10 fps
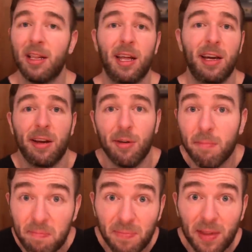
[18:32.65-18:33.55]
Like,
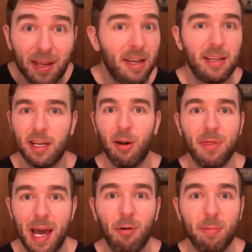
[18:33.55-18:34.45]
you know,
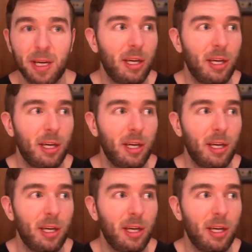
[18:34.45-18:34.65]
that would be